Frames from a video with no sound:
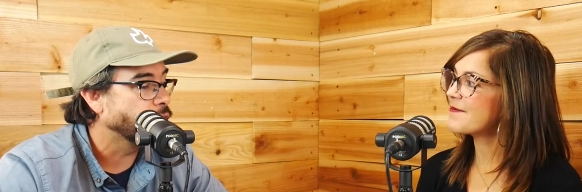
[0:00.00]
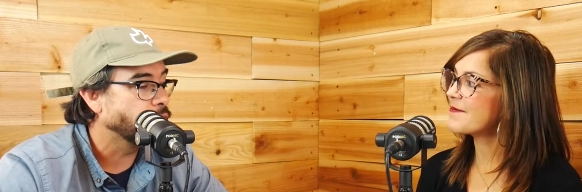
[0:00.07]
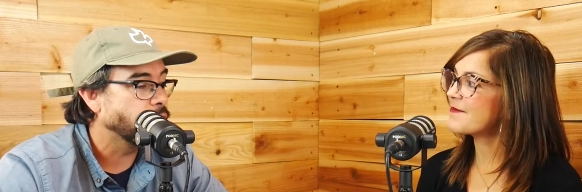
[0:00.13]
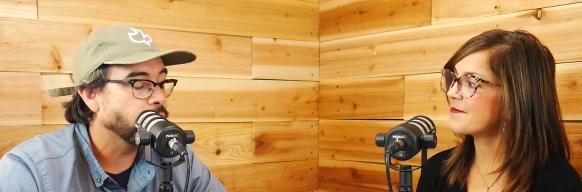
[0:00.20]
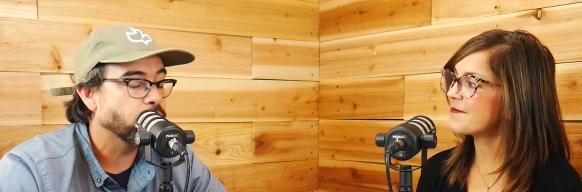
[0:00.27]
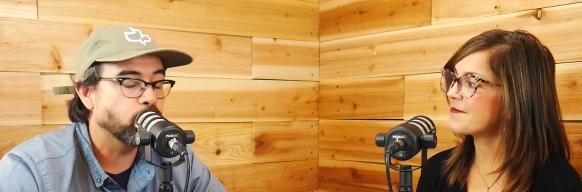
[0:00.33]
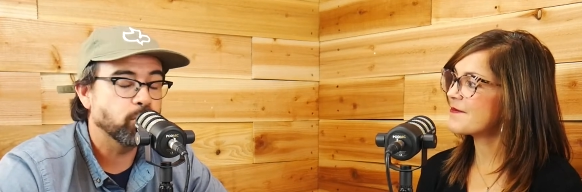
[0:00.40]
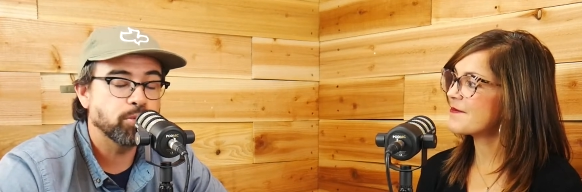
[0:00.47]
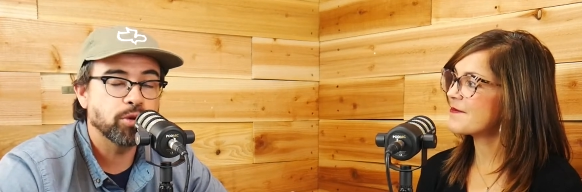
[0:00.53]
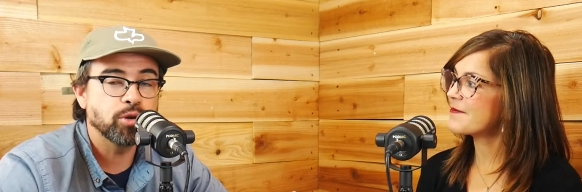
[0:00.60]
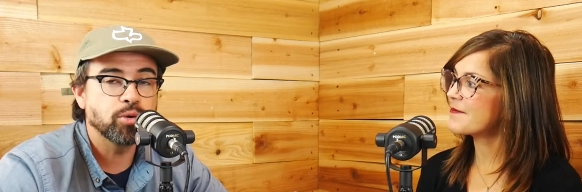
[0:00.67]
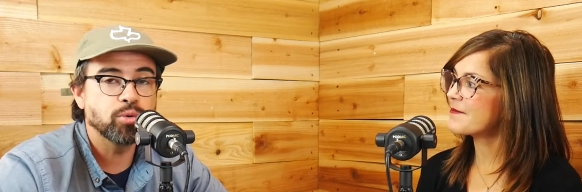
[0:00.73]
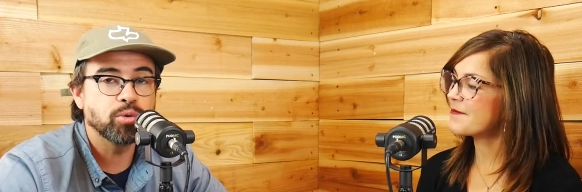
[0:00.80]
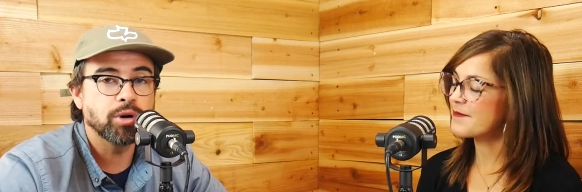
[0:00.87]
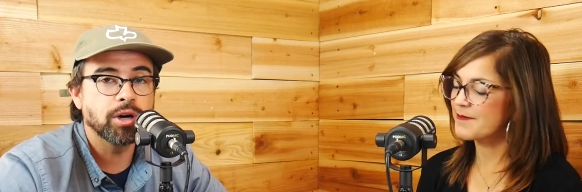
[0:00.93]
Speaker 1: Uh, I hope
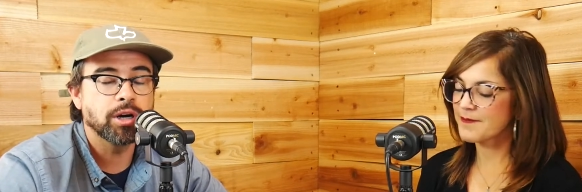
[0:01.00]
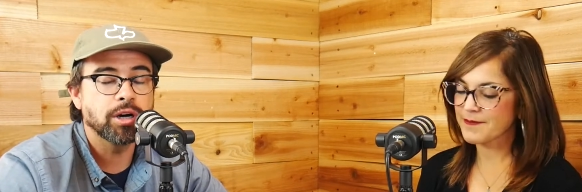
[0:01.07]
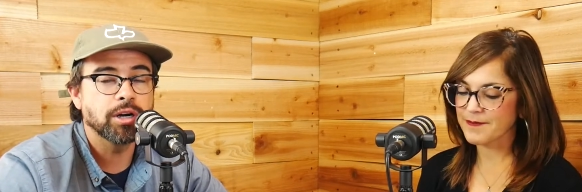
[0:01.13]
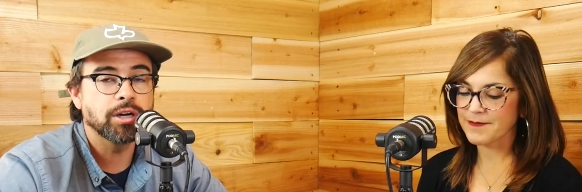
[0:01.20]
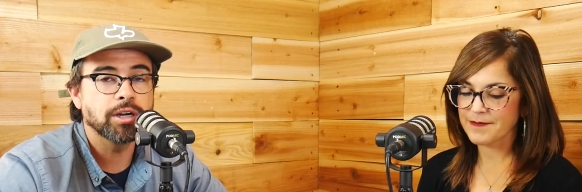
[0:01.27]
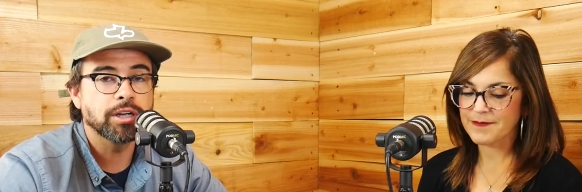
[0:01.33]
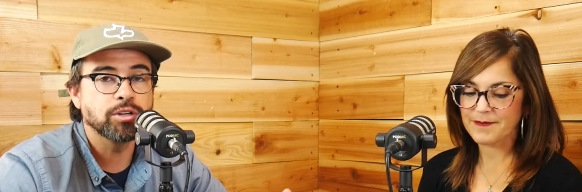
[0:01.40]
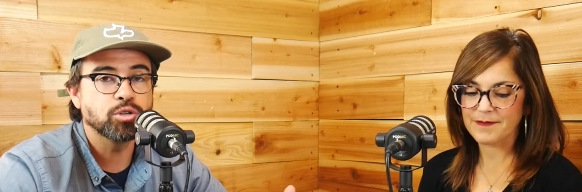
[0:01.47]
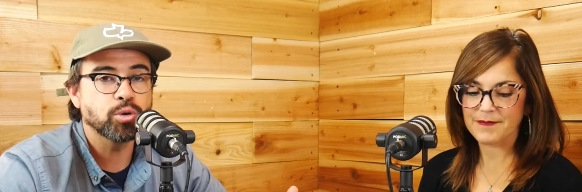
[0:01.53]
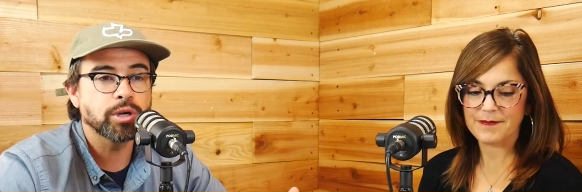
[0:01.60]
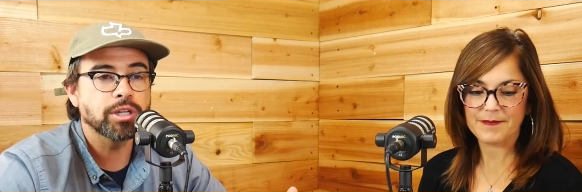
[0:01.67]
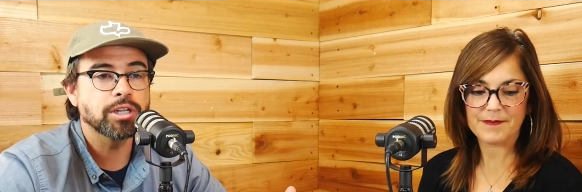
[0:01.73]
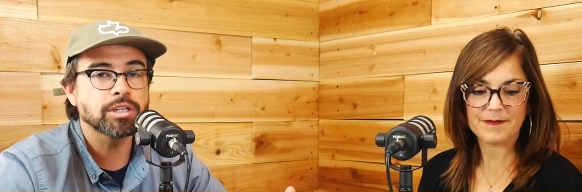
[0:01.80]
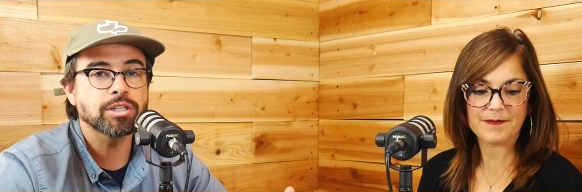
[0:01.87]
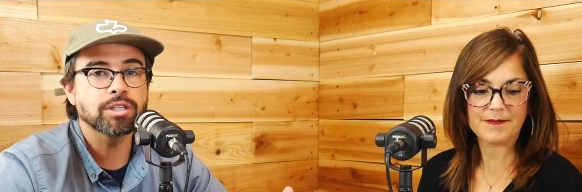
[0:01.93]
you uh,
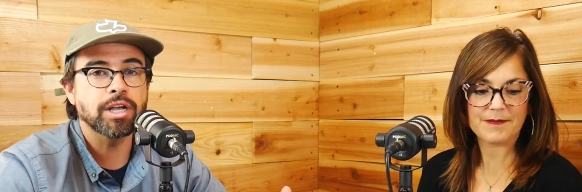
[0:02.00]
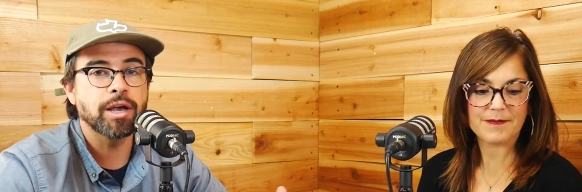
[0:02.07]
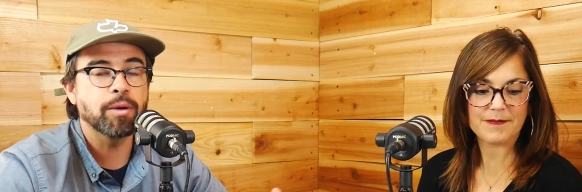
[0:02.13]
enjoyed this